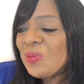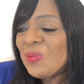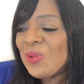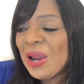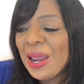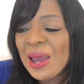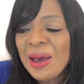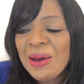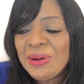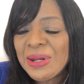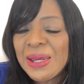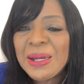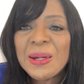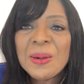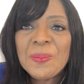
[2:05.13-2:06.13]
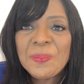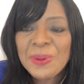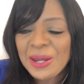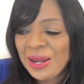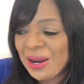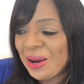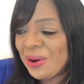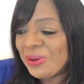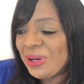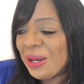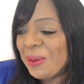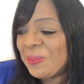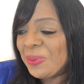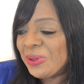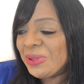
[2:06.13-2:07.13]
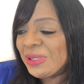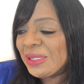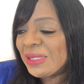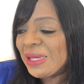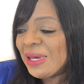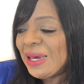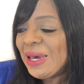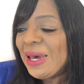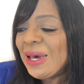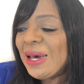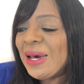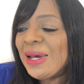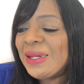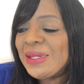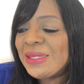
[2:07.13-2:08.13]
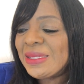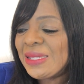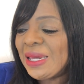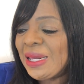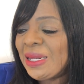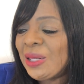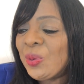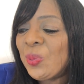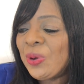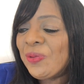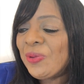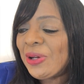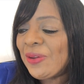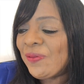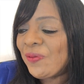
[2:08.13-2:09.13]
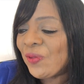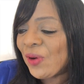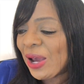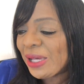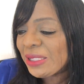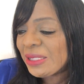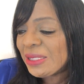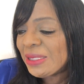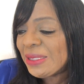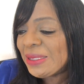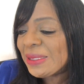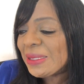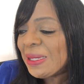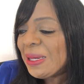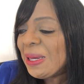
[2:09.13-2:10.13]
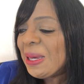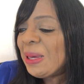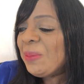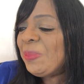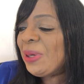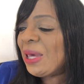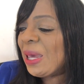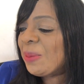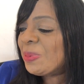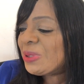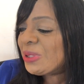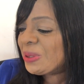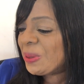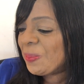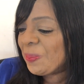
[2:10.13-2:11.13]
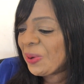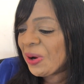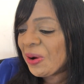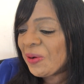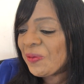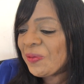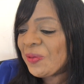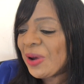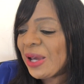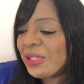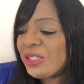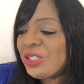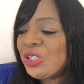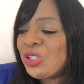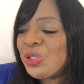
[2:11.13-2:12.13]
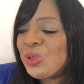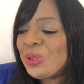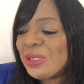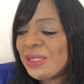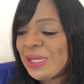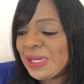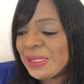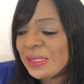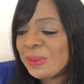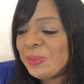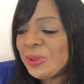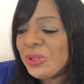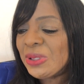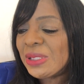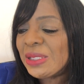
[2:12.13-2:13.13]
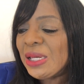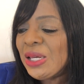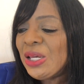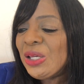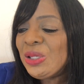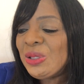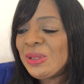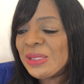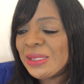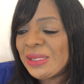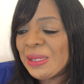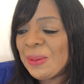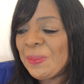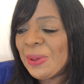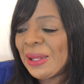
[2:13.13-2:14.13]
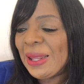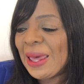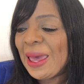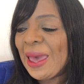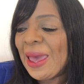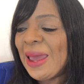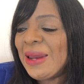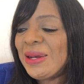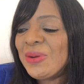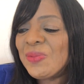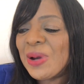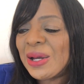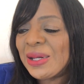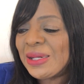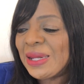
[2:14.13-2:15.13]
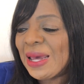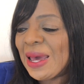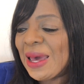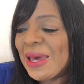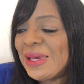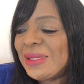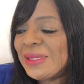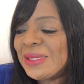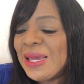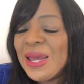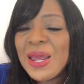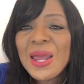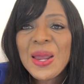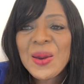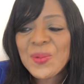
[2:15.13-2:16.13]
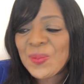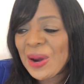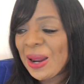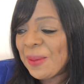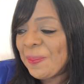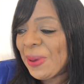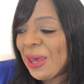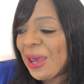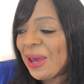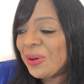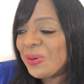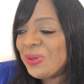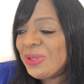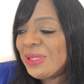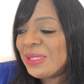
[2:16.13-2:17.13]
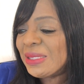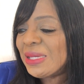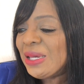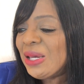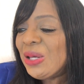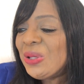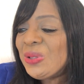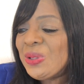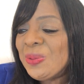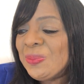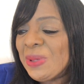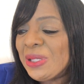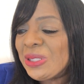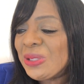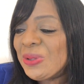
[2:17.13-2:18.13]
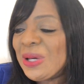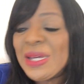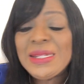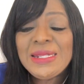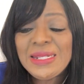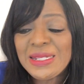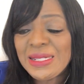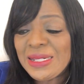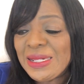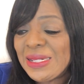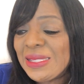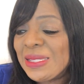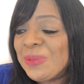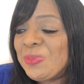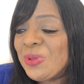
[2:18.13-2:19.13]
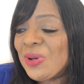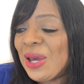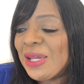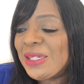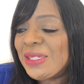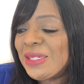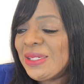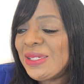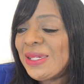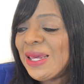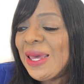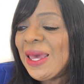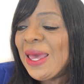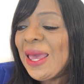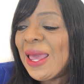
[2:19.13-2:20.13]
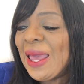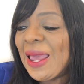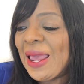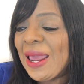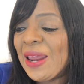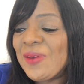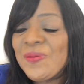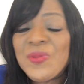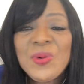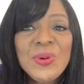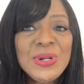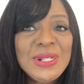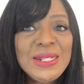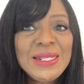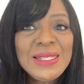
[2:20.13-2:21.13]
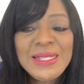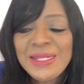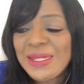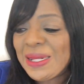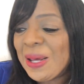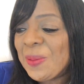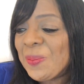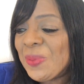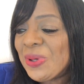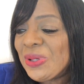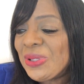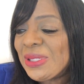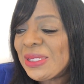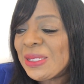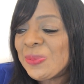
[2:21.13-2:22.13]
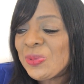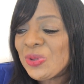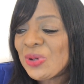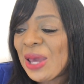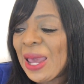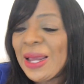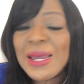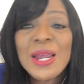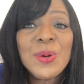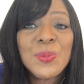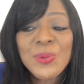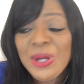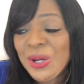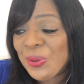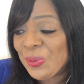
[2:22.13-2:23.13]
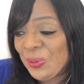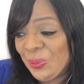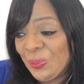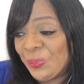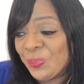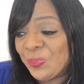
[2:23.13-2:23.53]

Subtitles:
Round and compare numbers. Understand equivalent fractions. Be able to compare fractions, use decimals, use a number line, recognize and write patterns, do mental addition and subtraction, add four-digit numbers, subtract and regroup.